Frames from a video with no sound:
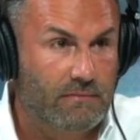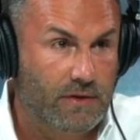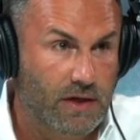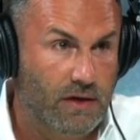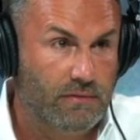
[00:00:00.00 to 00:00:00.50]

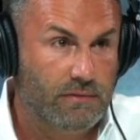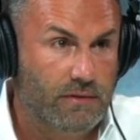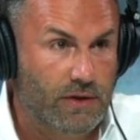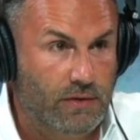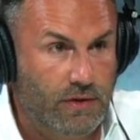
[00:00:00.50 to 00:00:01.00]
you know,
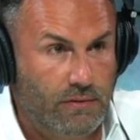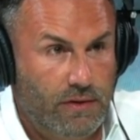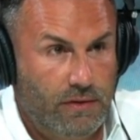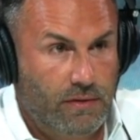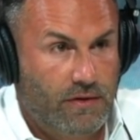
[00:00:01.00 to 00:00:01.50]
you you
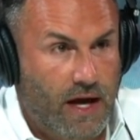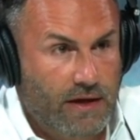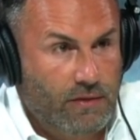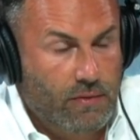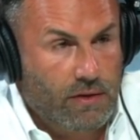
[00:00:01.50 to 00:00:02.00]
you
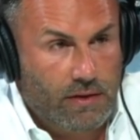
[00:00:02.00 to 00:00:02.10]
thought you were.